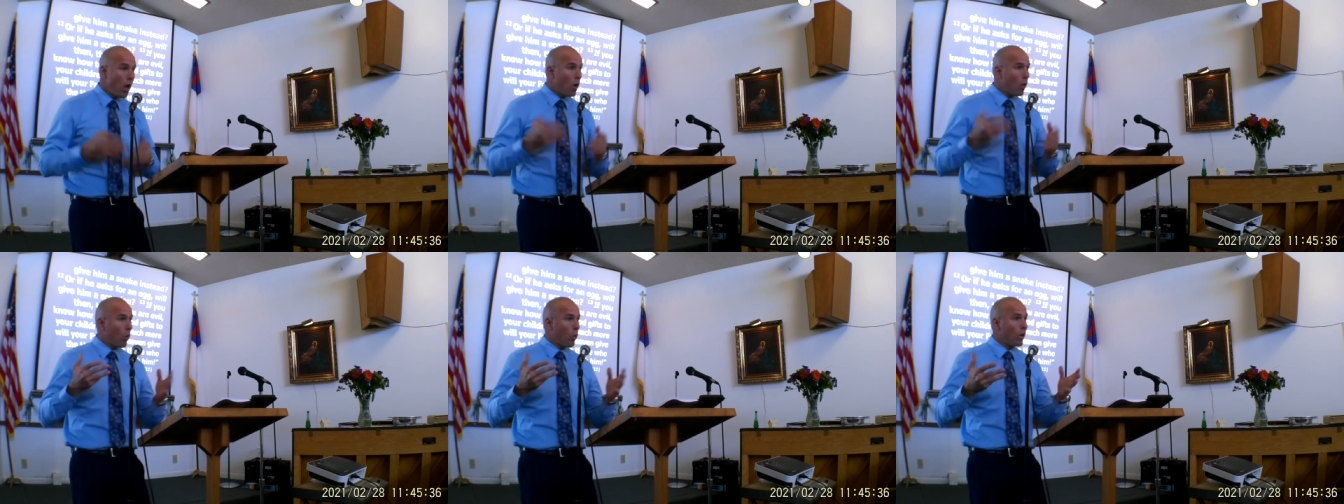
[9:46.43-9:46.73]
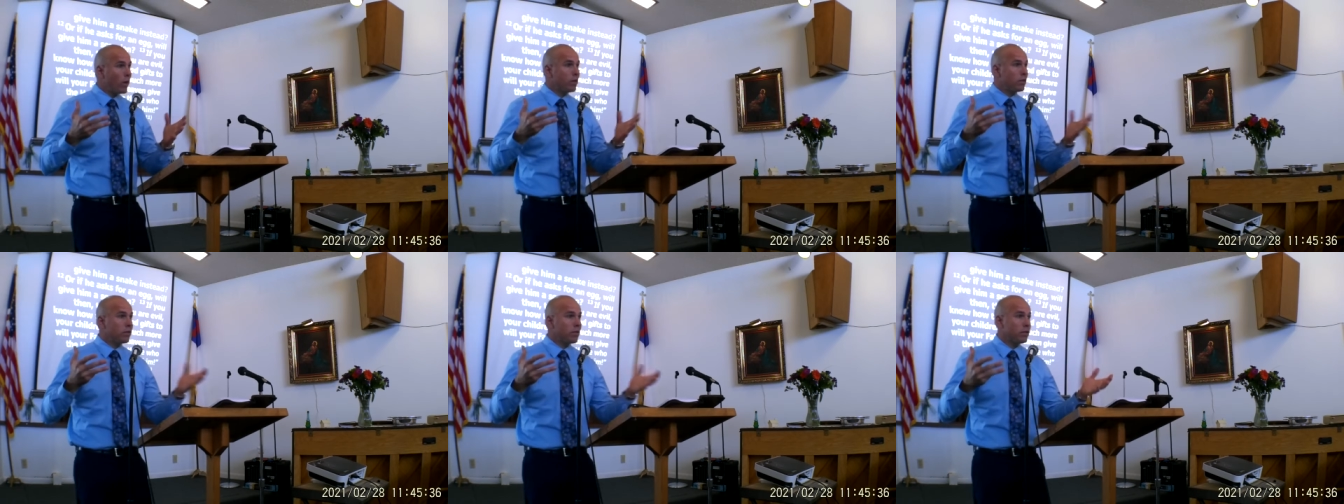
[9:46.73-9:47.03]
What
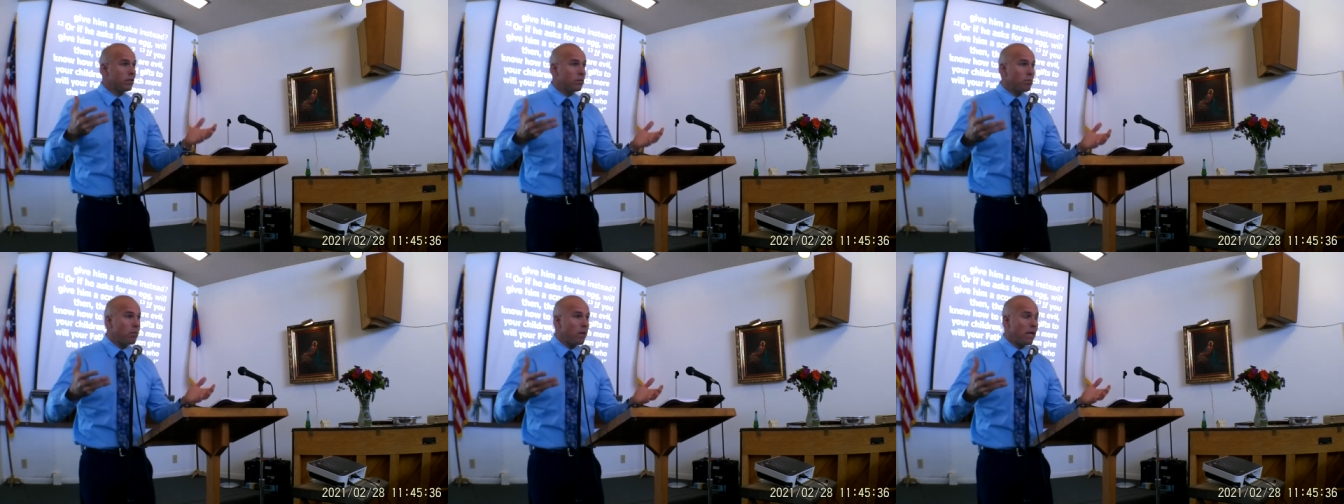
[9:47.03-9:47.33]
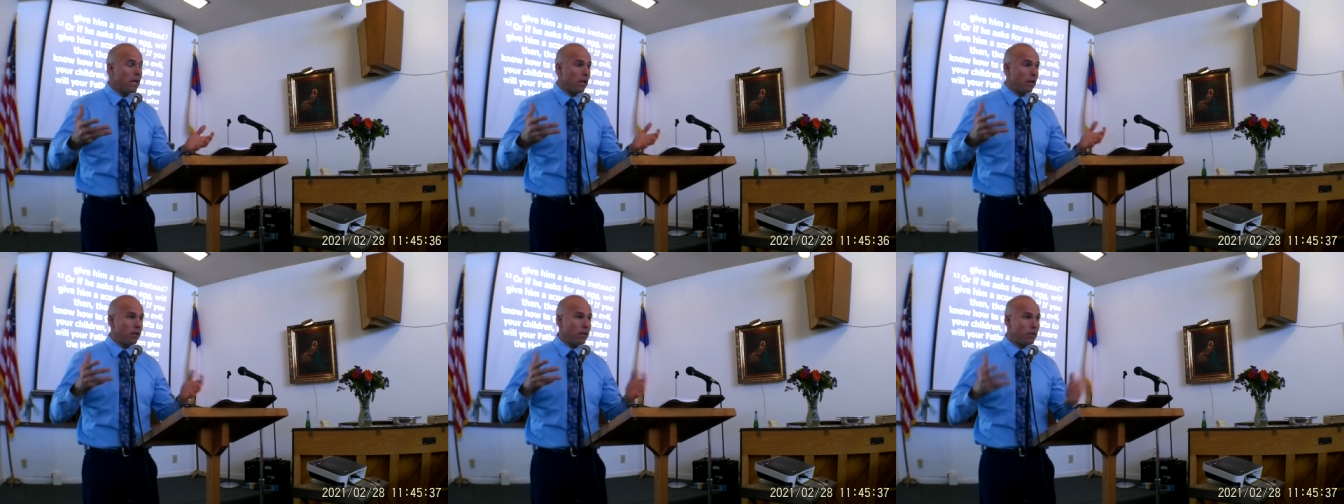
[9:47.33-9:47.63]
does this
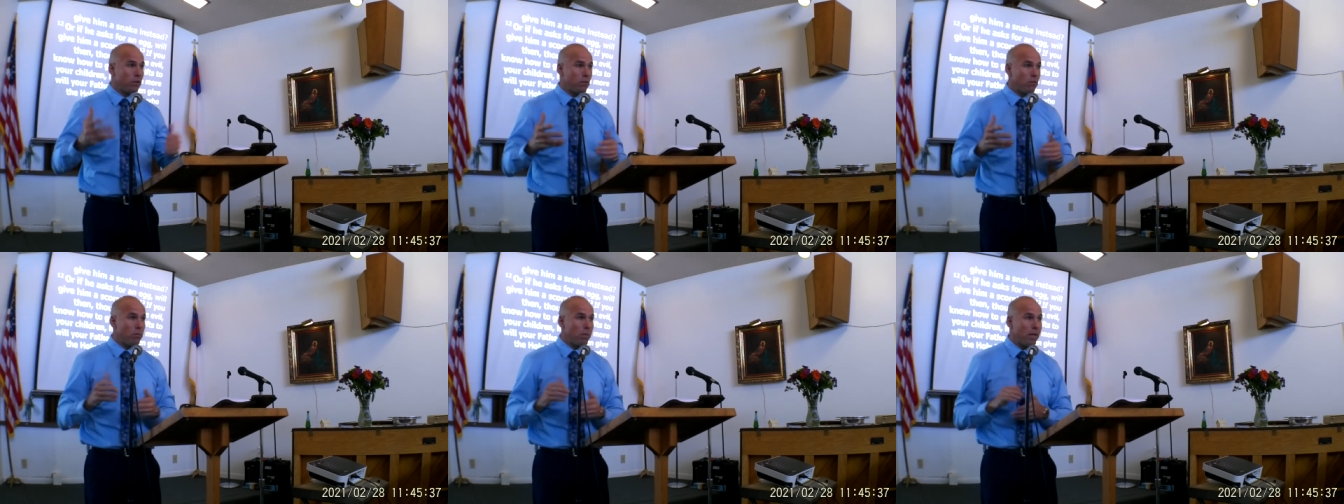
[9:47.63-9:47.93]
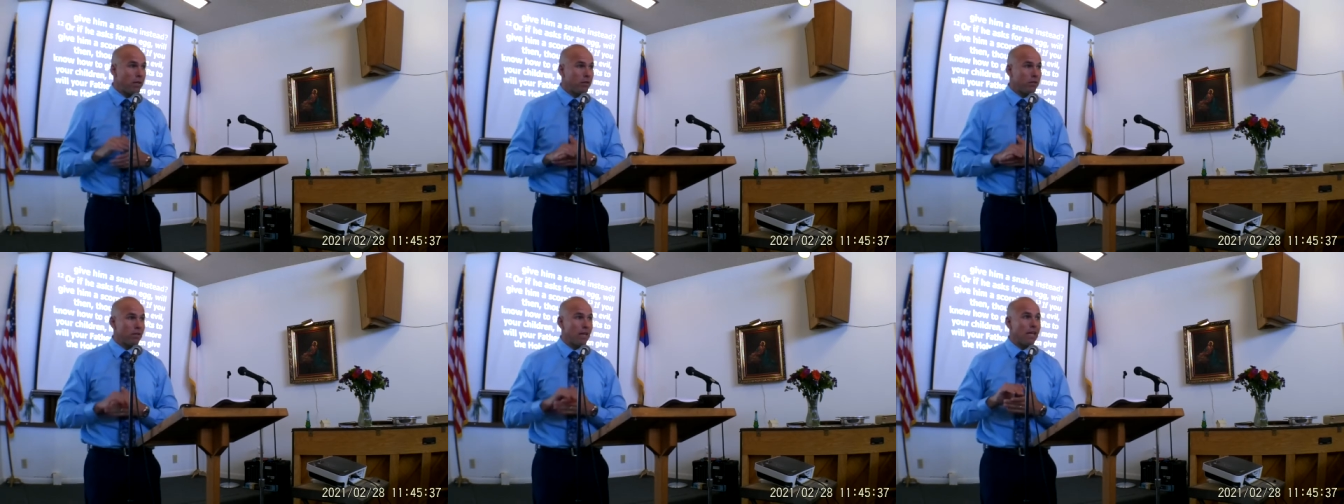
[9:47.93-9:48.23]
mean? This
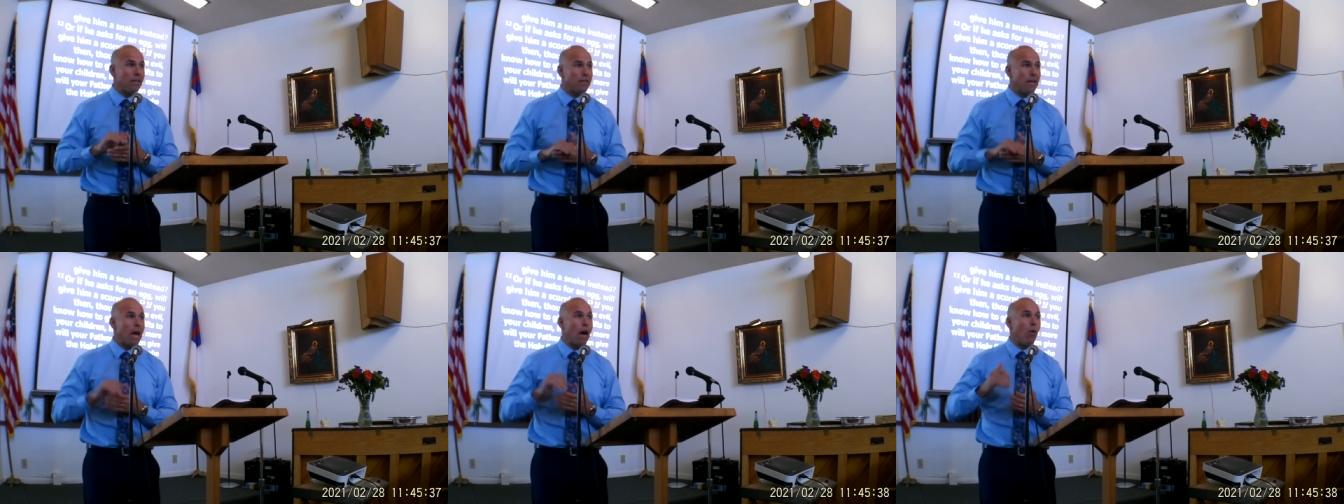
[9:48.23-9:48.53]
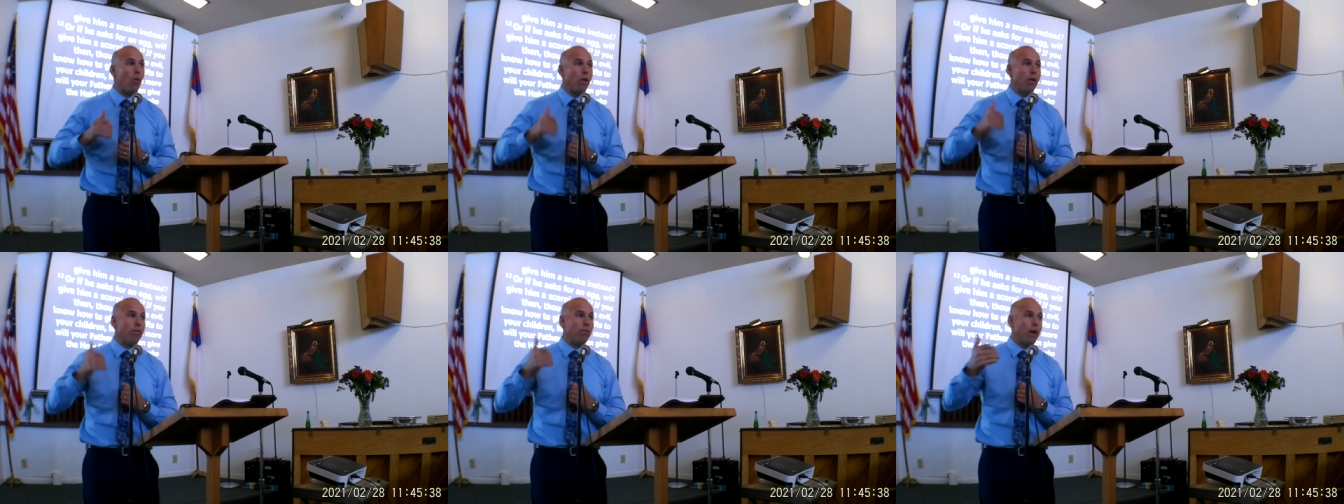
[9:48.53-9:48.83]
means that's how
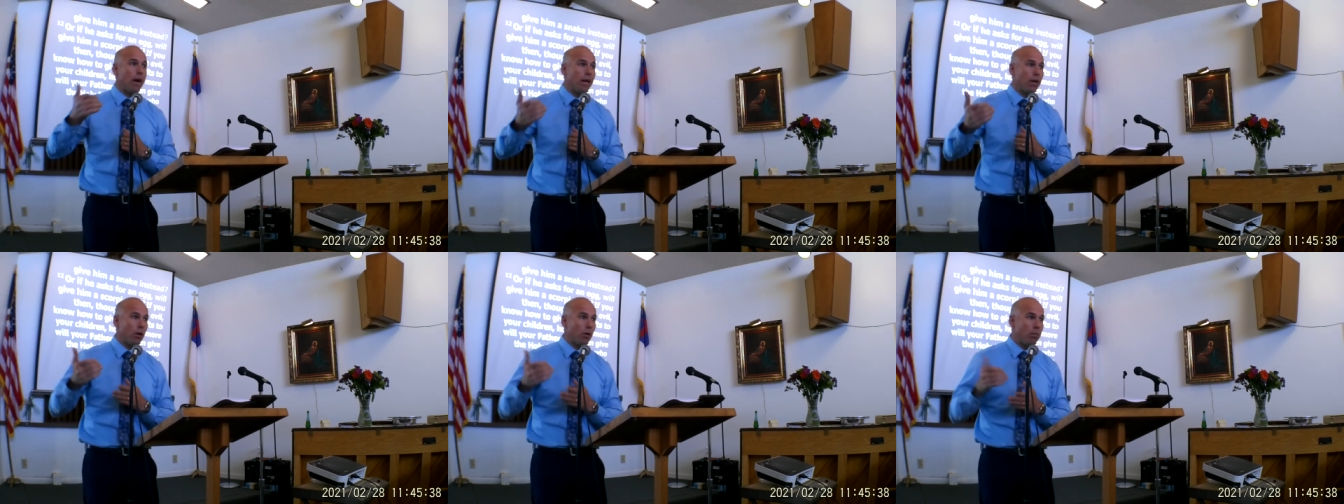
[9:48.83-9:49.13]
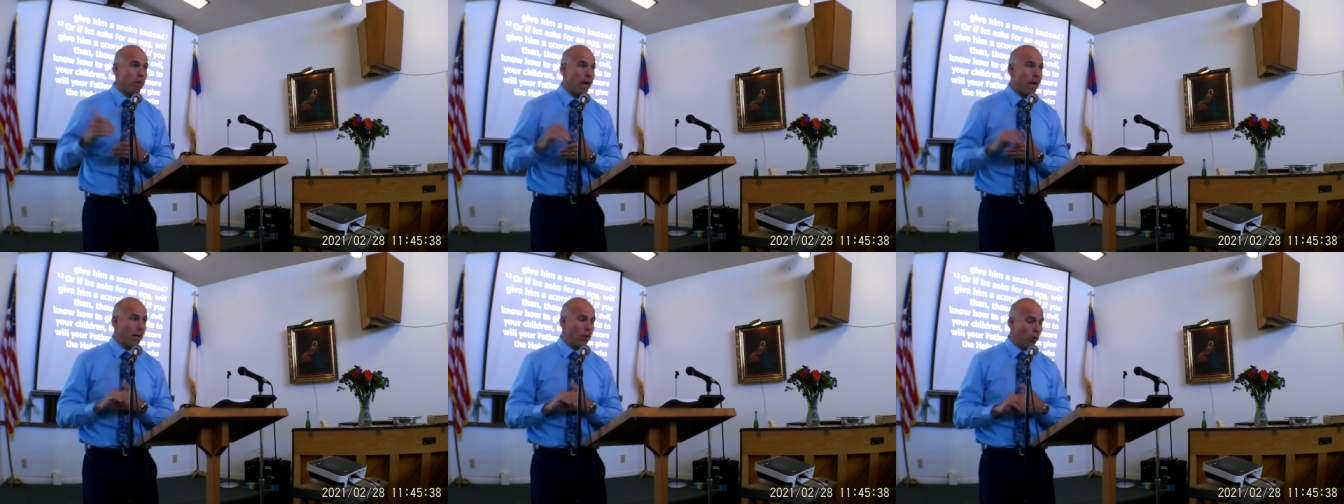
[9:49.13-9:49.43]
we fight our
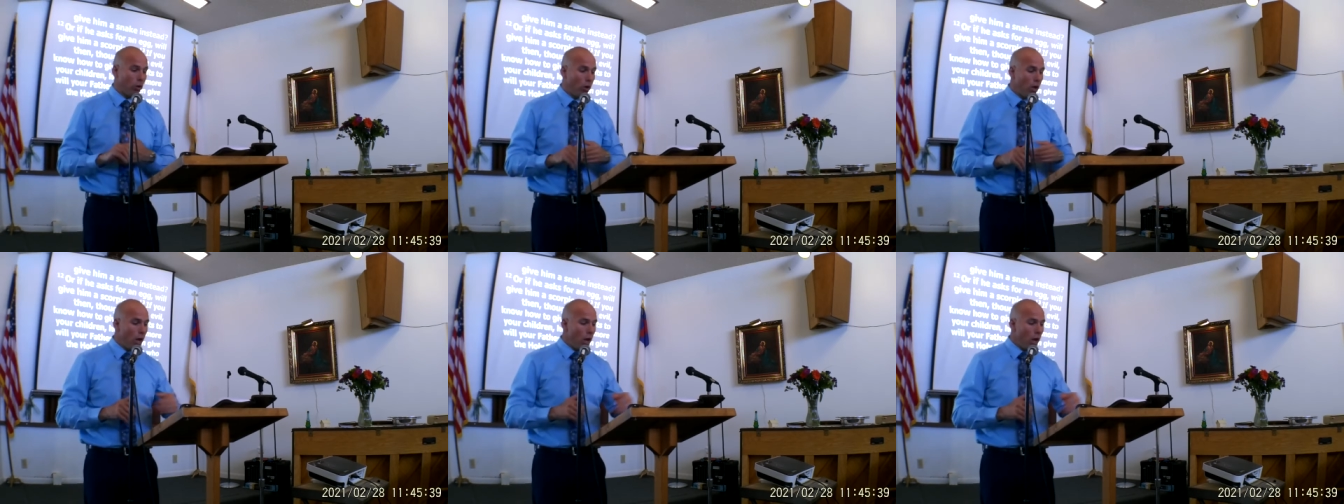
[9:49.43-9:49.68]
battle.